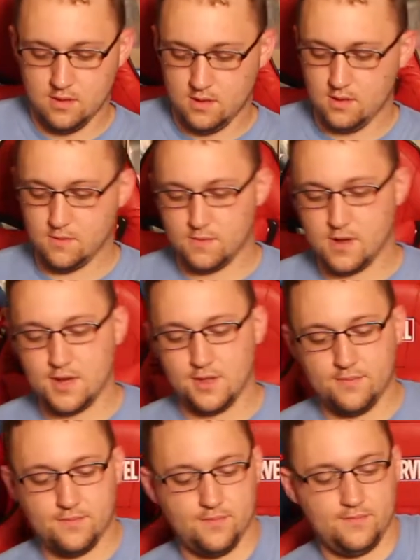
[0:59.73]

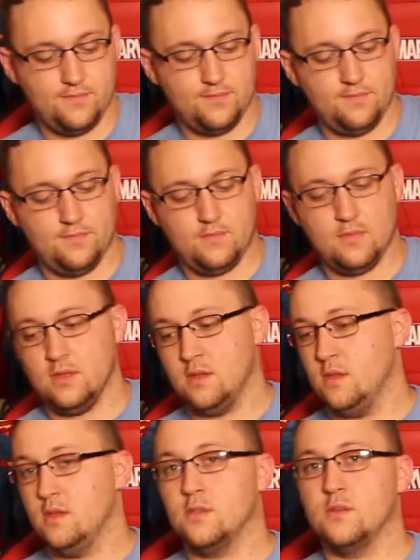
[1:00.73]
Alrighty.
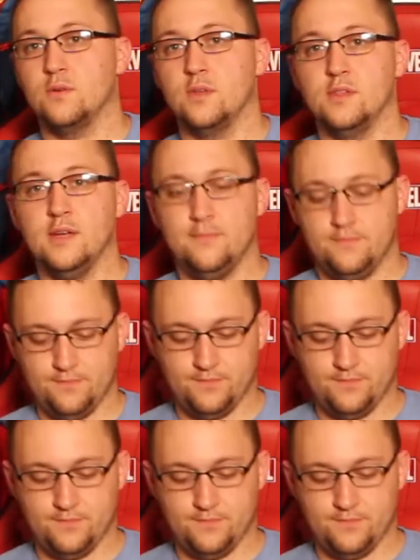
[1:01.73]
Don't need that.